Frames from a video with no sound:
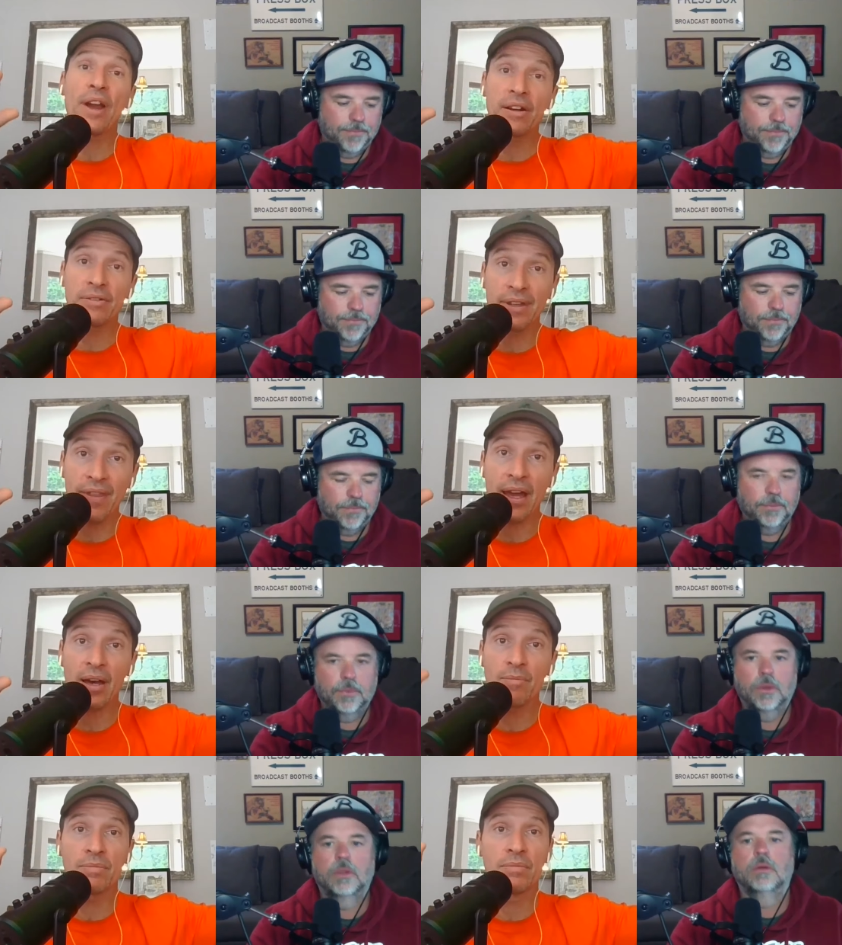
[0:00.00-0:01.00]
Speaker 1: record than
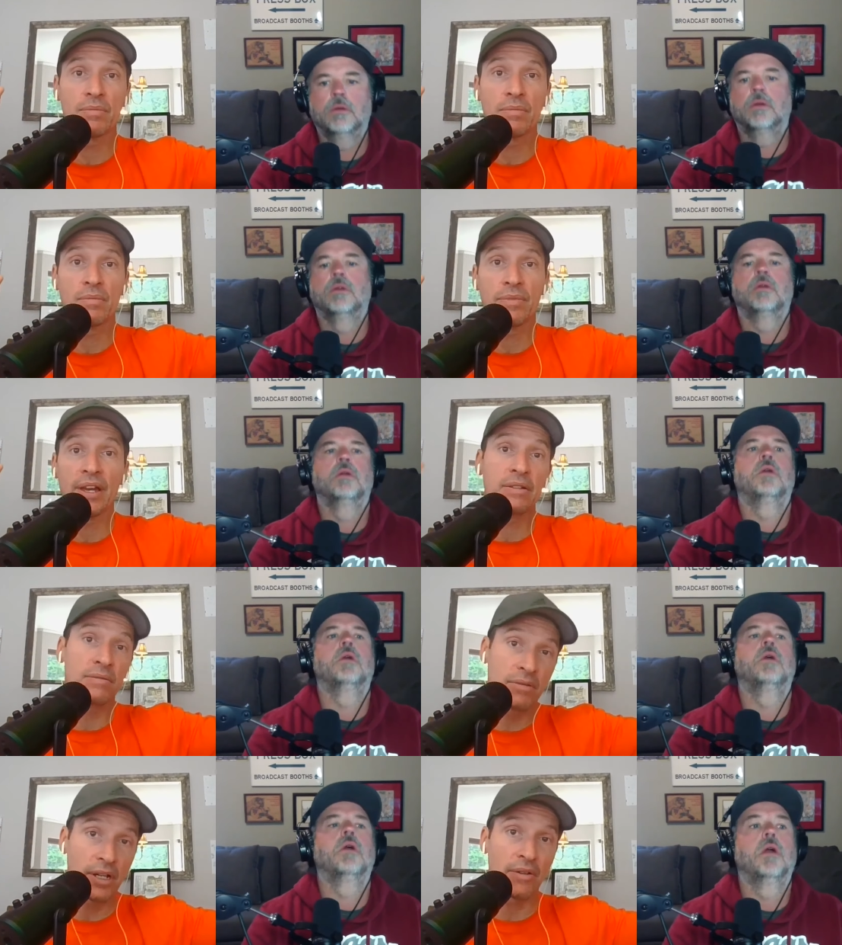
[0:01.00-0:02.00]
them.
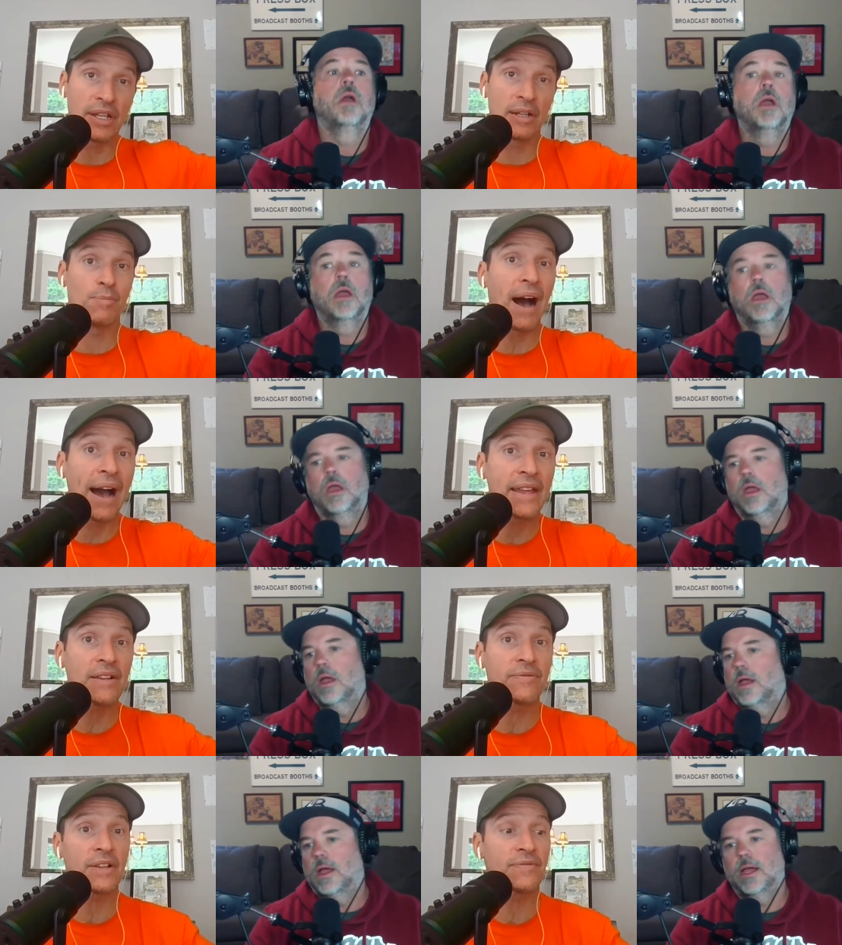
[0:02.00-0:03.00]
Then you know you get to buy
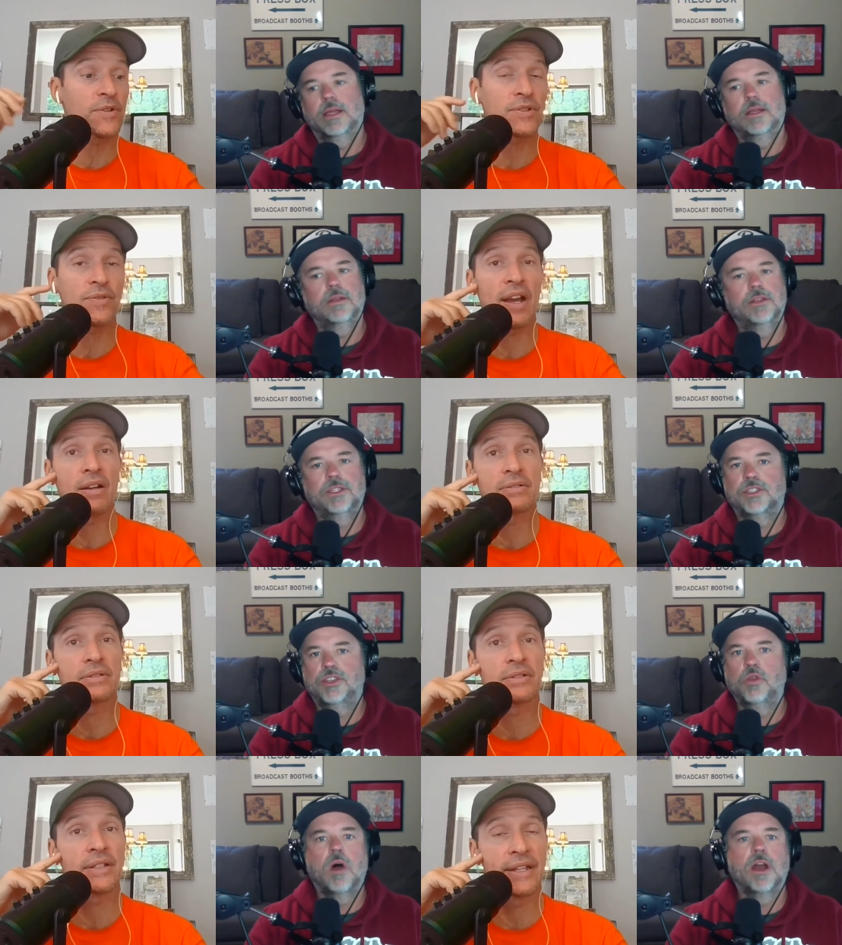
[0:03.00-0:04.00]
that that first you round. Just,
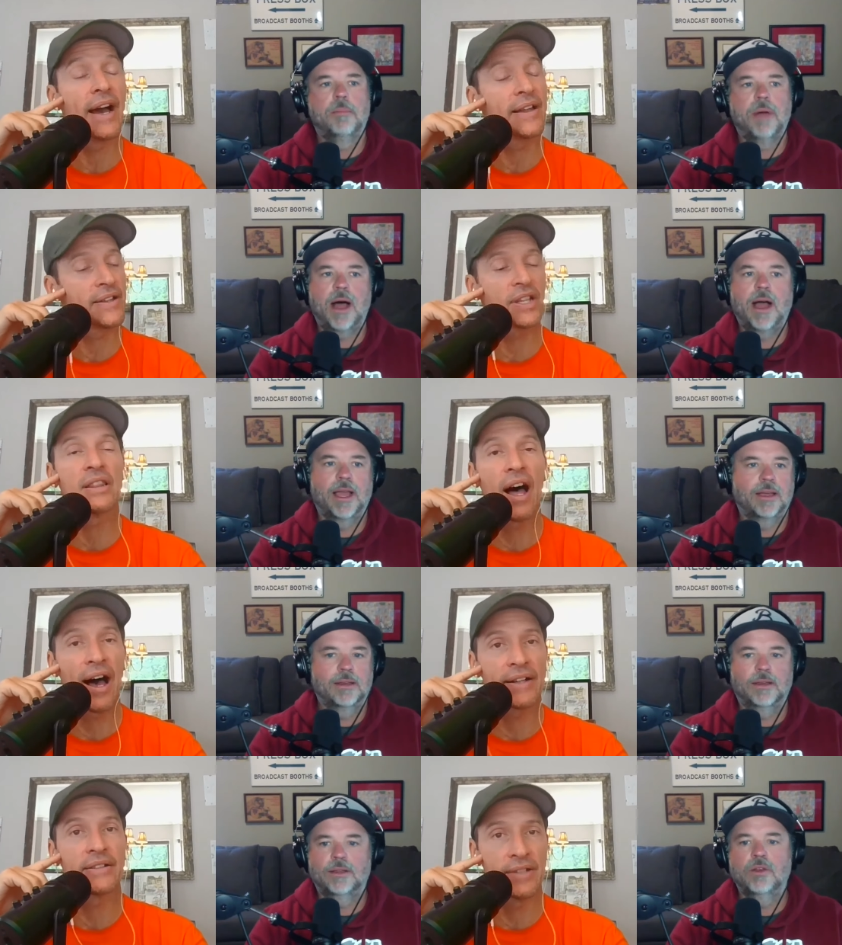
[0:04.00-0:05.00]
you want to yeah, buy. It's a
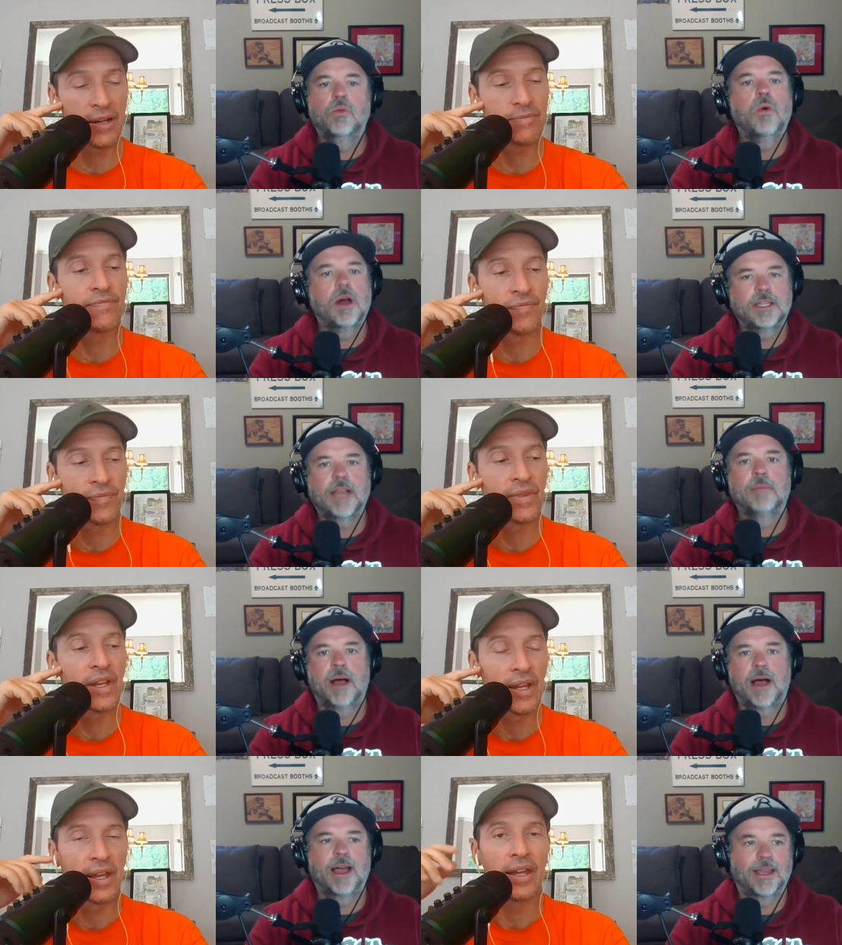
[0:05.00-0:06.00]
lot. You yeah. want
Speaker 2: a
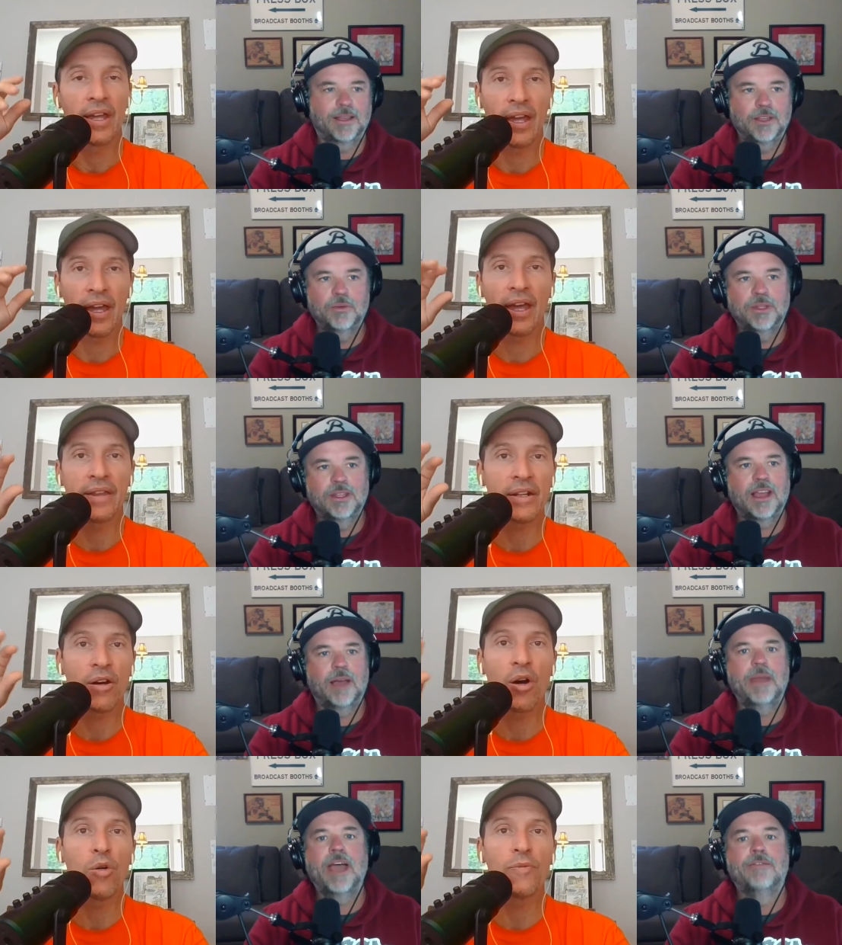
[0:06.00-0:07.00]
buy. You
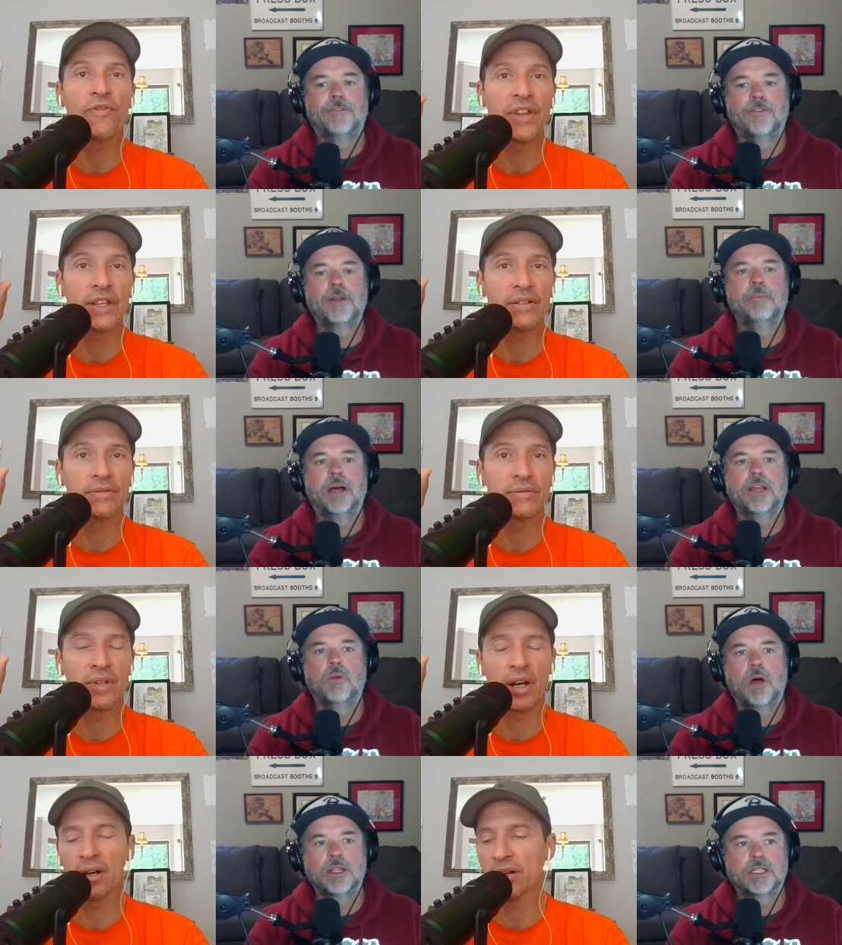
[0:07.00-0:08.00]
that, everybody field.
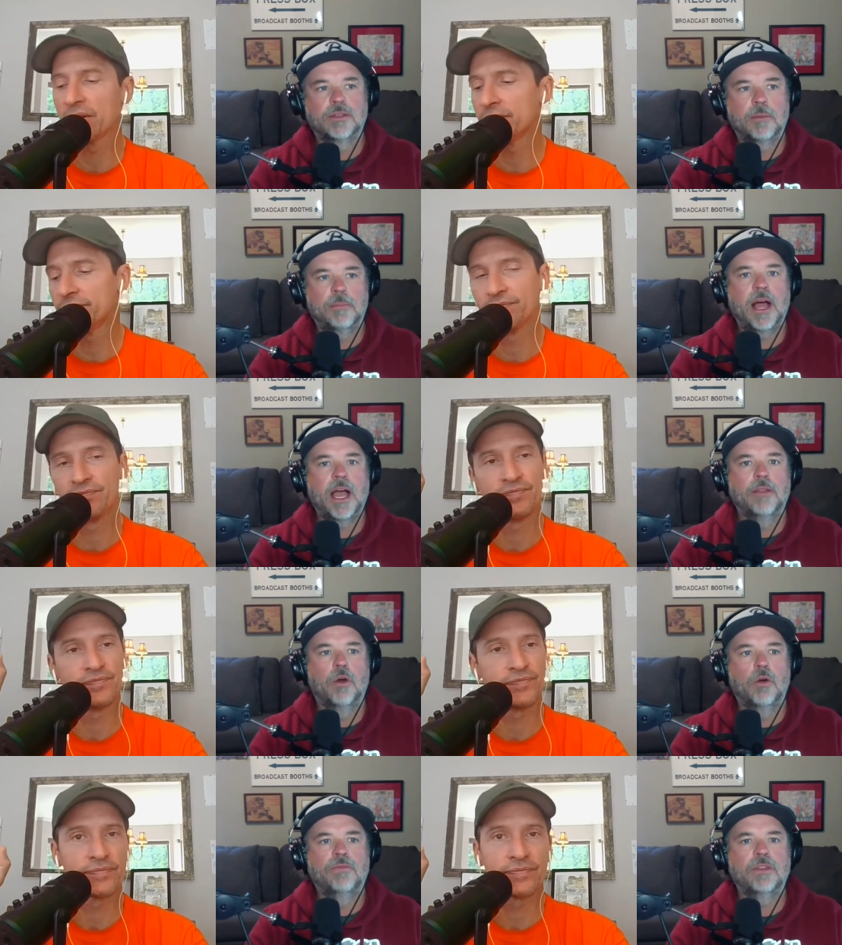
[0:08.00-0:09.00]
wants oh. it. The buy in the
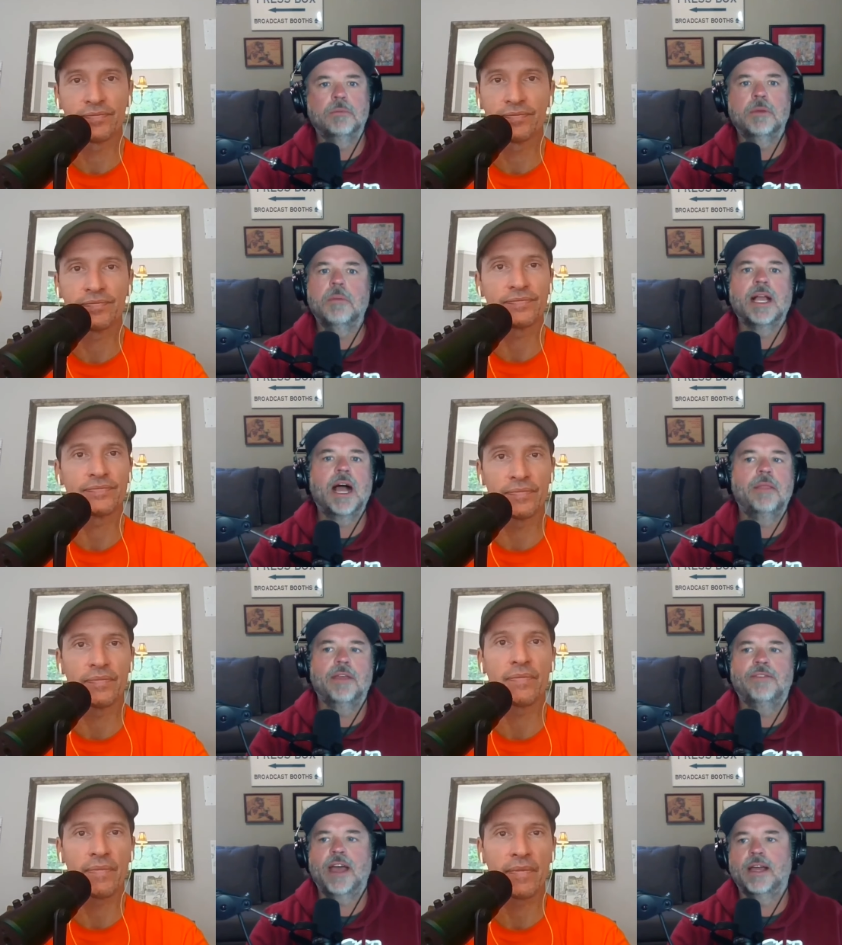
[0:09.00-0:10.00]
home field. I mean, my God,
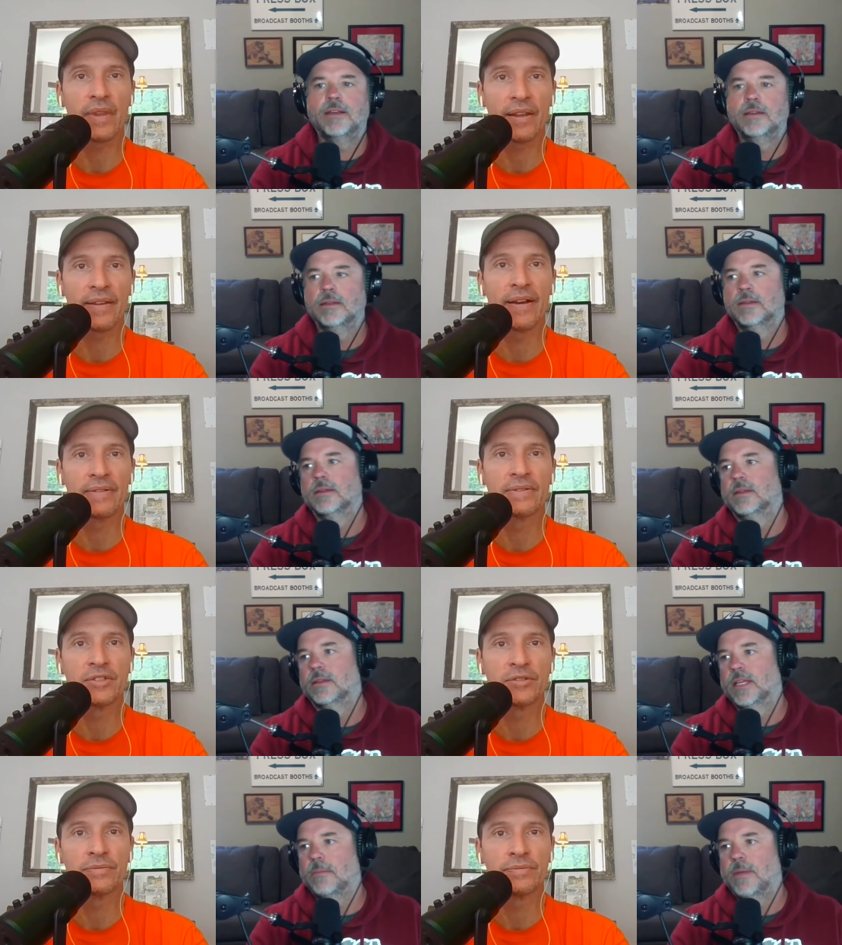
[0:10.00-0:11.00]
they've had. Yeah.
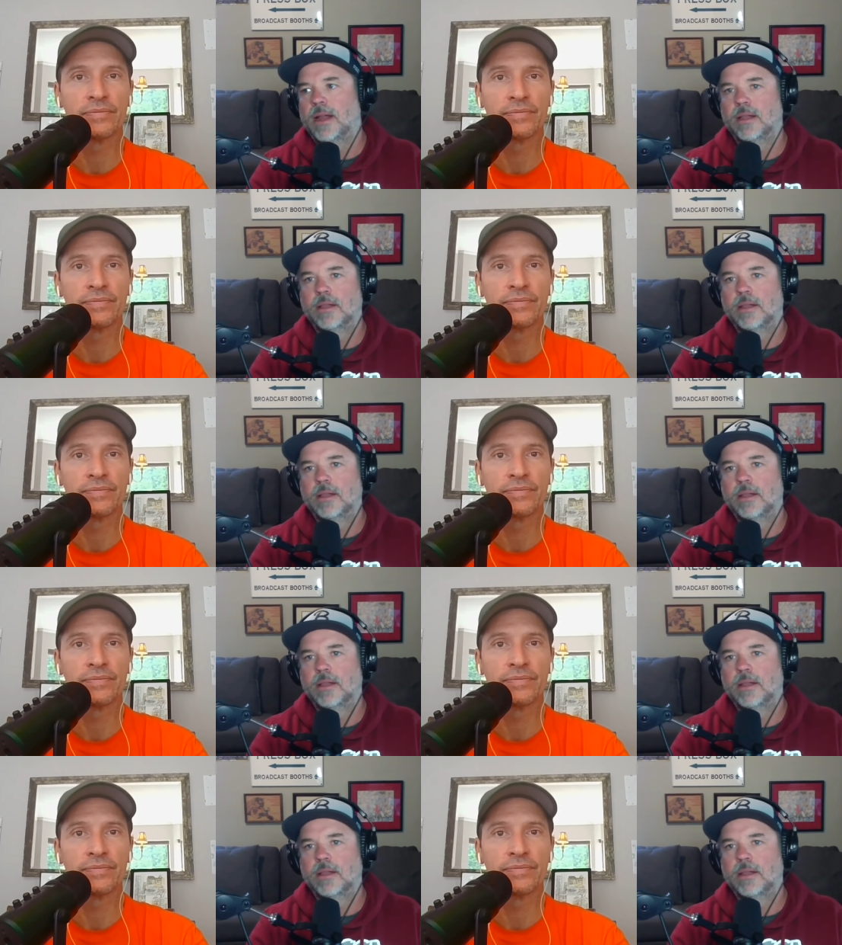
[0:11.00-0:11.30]
Think about it. I